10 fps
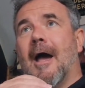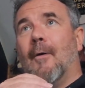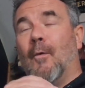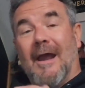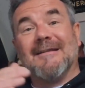
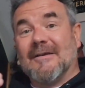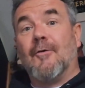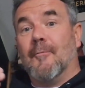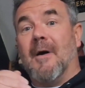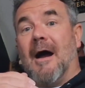We had to
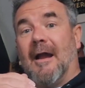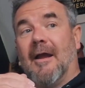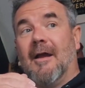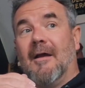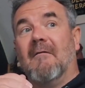come back
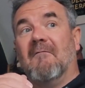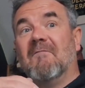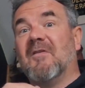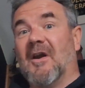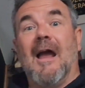
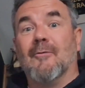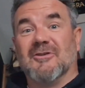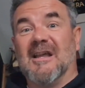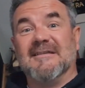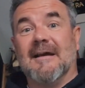3 hours
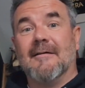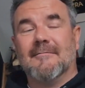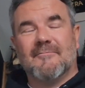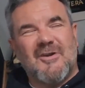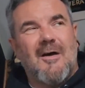later.
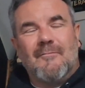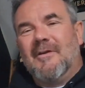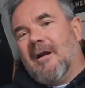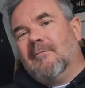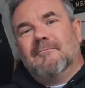So, you
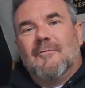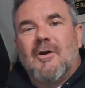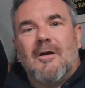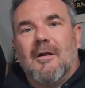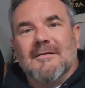know, we're
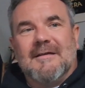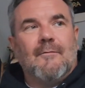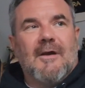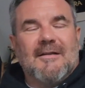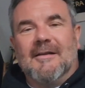on holiday,
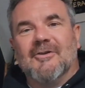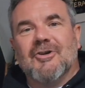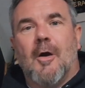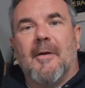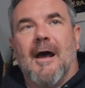we had a little
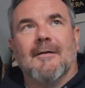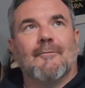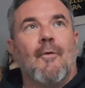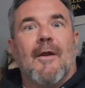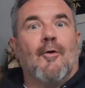shop around,
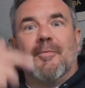we went up